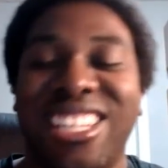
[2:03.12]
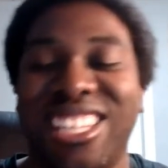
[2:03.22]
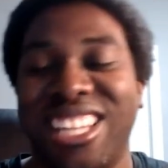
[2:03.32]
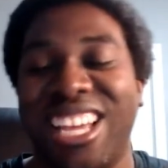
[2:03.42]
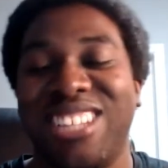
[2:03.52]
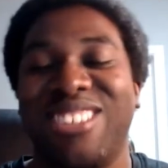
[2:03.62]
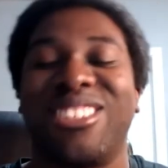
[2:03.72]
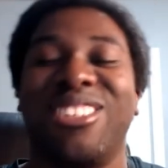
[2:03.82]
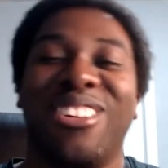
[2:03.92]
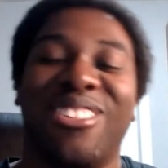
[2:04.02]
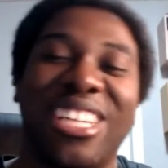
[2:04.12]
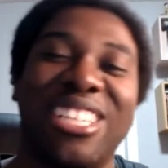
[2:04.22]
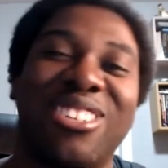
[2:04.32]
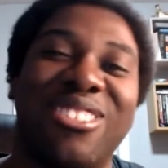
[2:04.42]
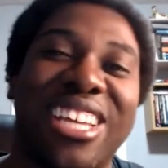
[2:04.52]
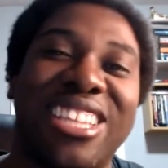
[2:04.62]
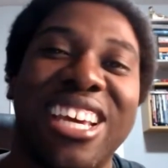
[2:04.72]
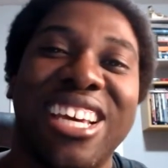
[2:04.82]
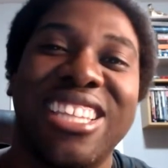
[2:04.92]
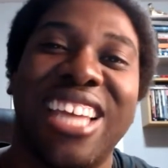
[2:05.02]
and the landlord to agree to it,
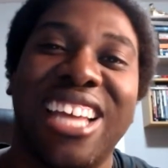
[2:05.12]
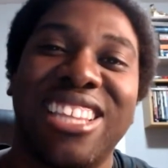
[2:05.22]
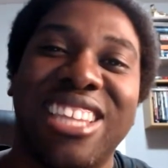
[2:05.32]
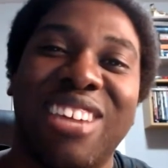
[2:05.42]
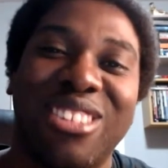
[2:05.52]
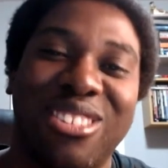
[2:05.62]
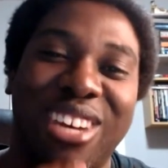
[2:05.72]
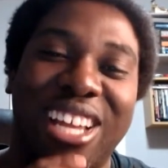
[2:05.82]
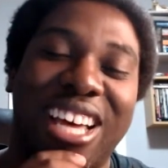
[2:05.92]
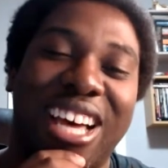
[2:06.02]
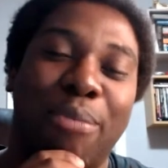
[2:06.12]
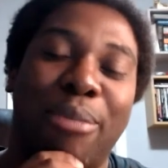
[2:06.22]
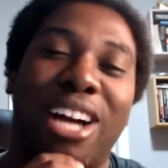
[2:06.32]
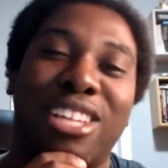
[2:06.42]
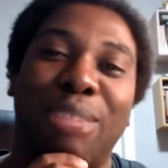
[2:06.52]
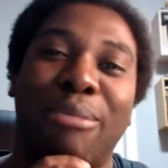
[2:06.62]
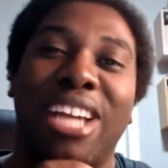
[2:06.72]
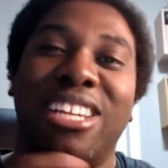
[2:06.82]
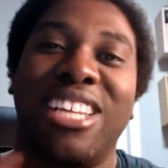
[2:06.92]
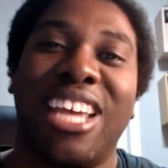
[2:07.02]
that they would do a boxing
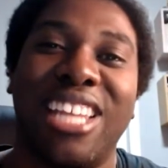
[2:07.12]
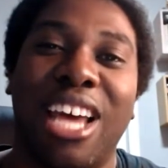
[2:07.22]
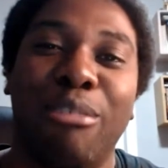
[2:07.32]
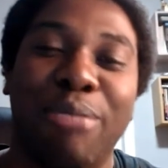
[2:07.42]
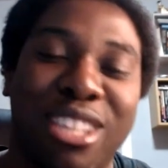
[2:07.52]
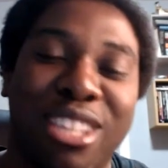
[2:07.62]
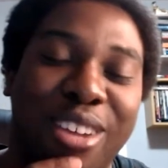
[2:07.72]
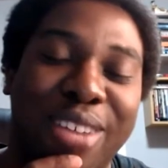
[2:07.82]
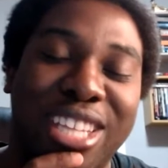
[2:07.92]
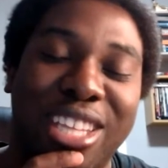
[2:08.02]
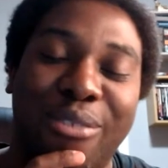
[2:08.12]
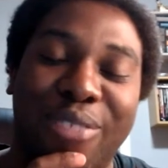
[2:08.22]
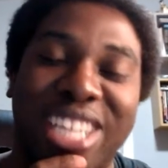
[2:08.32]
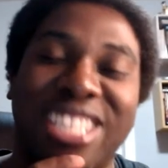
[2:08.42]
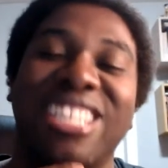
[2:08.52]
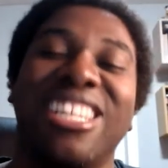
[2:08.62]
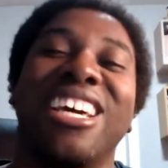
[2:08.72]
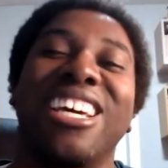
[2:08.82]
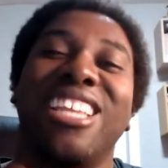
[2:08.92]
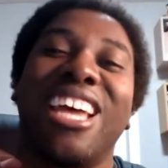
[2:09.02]
match and then that would be served as the eviction,
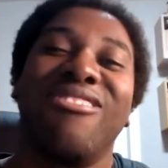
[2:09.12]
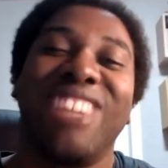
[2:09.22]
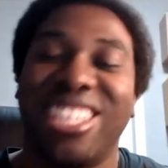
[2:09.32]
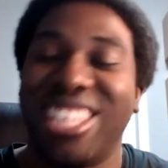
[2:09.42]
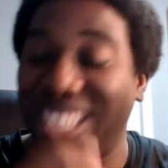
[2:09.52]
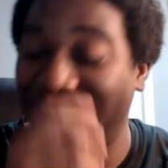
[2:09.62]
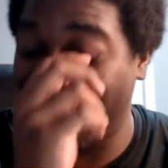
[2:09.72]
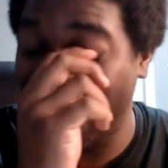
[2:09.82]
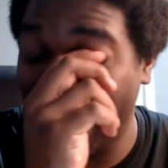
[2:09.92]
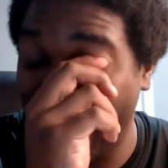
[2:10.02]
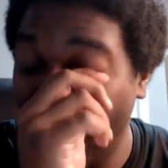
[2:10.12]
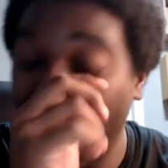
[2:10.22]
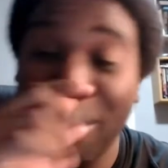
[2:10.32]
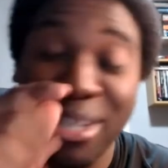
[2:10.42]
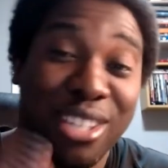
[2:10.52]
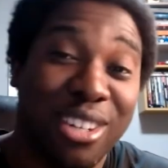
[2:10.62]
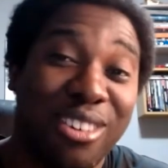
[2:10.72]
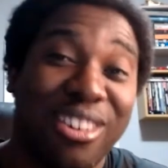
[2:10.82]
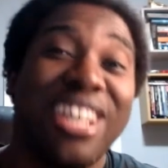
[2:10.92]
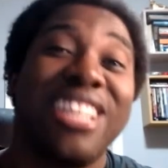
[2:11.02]
that means he gets to leave. But
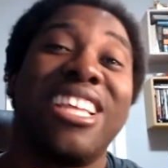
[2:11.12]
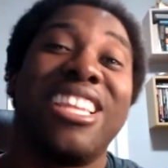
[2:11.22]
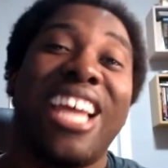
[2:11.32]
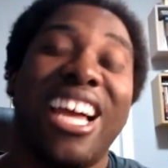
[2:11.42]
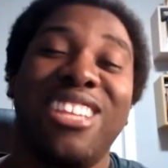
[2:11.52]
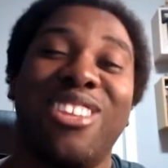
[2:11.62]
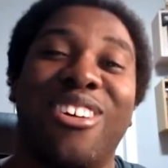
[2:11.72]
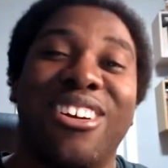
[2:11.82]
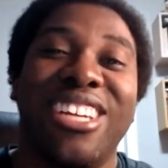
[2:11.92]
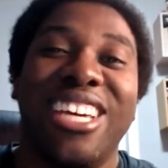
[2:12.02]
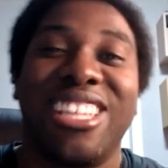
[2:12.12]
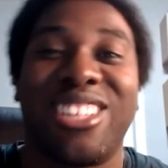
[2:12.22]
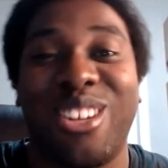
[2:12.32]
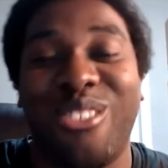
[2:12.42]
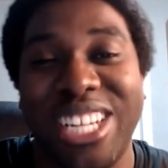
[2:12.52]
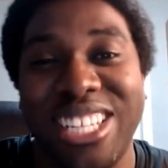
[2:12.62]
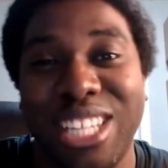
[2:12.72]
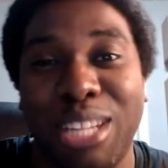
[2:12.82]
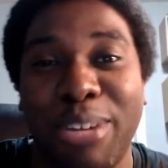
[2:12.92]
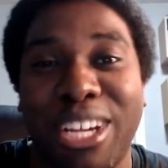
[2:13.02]
the landlord is going to win in
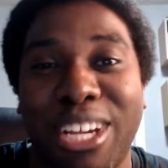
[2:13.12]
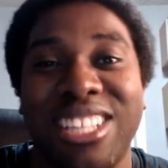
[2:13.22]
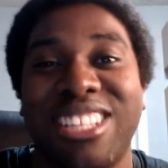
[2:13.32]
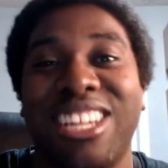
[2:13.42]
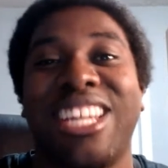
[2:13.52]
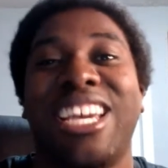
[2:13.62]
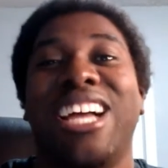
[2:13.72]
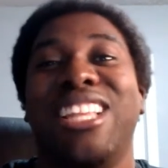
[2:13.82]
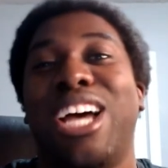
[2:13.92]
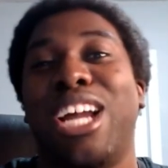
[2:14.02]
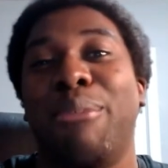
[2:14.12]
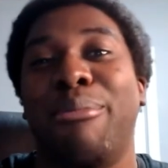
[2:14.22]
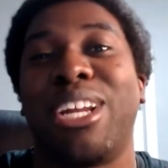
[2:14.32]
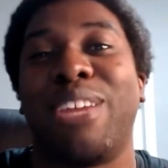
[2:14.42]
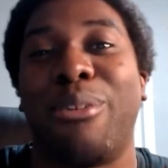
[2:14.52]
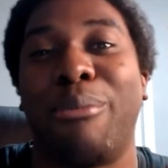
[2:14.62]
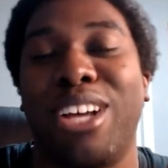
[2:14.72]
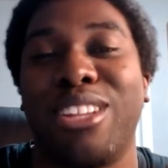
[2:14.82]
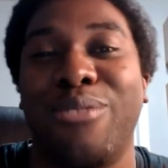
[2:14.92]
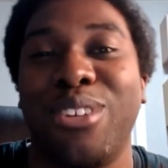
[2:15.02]
this because he's going to get a lot of money from
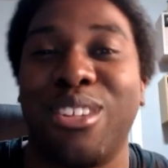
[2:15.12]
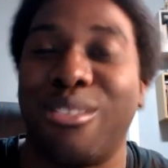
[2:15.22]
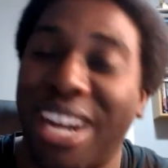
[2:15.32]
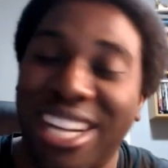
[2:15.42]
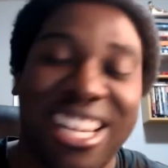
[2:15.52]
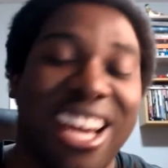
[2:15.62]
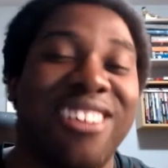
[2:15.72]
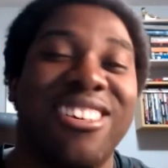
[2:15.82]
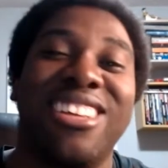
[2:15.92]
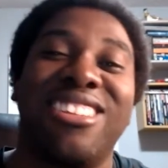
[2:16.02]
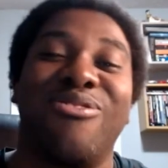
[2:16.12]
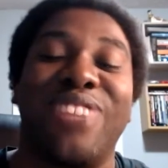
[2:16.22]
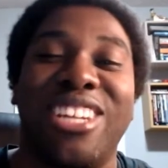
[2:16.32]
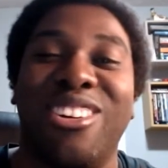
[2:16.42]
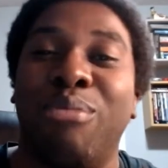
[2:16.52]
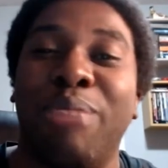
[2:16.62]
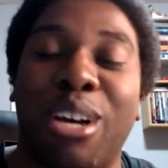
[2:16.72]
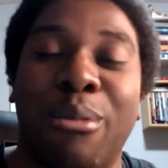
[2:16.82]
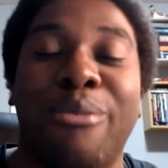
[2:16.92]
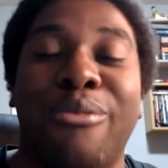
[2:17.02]
all the views. Right now, his video is
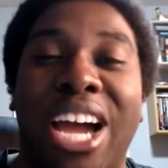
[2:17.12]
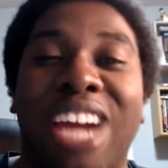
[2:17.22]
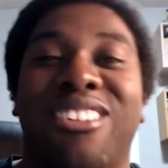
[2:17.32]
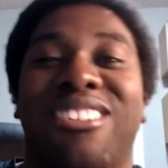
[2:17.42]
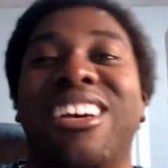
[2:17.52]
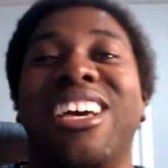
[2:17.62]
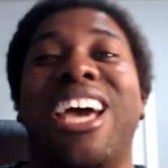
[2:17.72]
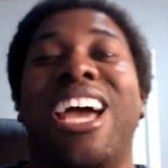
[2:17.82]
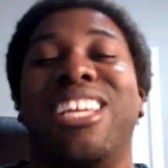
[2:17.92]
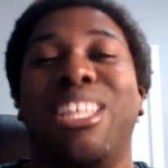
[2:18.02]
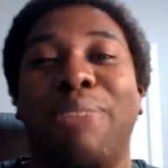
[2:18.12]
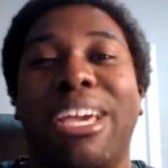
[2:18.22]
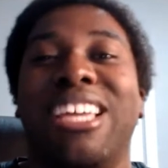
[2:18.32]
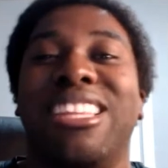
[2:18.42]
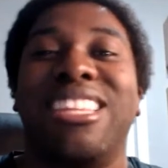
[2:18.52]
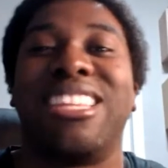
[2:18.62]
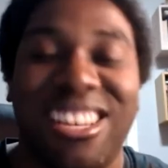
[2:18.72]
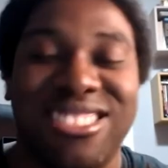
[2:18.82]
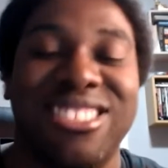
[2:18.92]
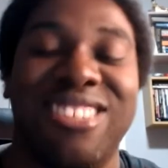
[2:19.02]
becoming viral and he's making
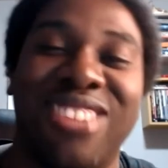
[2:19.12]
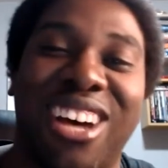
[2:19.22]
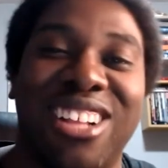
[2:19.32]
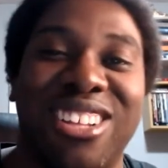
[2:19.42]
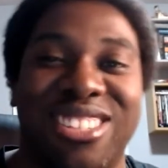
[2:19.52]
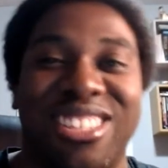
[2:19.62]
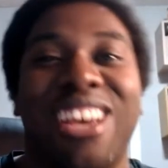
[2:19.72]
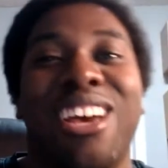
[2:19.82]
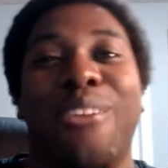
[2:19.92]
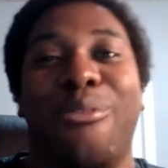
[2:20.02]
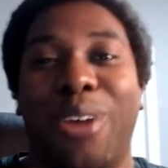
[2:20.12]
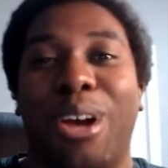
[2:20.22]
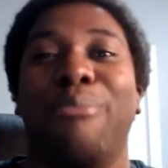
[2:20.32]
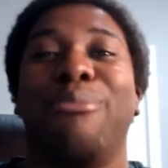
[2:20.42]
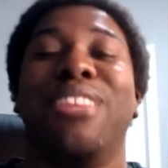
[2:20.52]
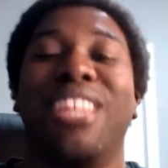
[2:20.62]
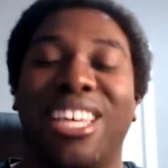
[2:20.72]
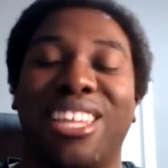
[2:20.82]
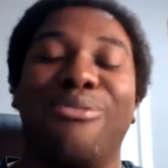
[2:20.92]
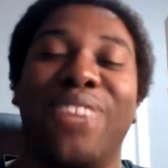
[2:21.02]
thousands of dollars from
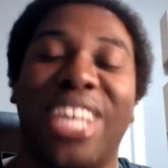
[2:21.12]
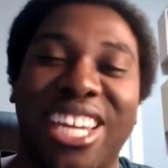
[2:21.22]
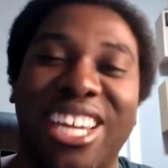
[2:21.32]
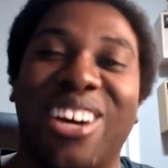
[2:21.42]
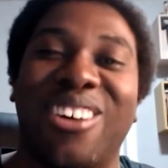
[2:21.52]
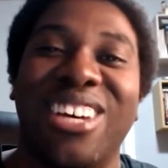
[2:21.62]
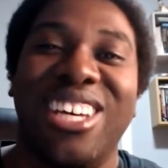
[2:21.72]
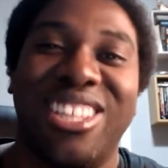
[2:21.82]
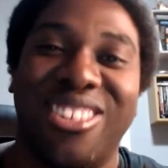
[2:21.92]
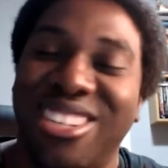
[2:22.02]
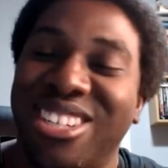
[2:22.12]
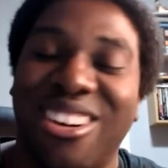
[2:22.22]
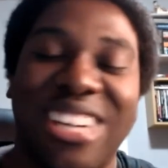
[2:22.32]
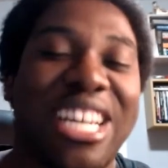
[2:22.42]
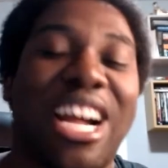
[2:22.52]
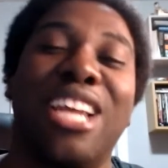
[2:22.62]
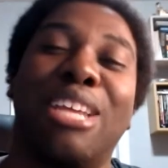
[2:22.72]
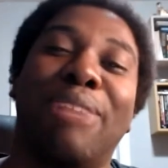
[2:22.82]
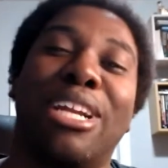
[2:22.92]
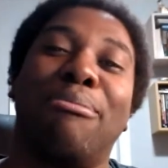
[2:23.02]
this video. So he got
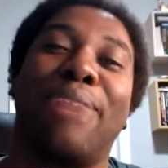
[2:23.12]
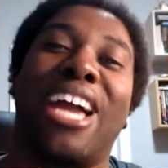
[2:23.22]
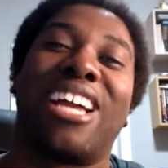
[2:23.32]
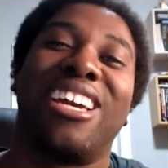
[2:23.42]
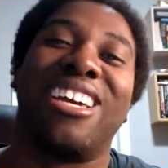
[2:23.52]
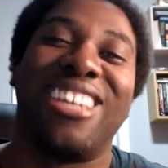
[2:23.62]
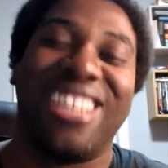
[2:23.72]
his money back.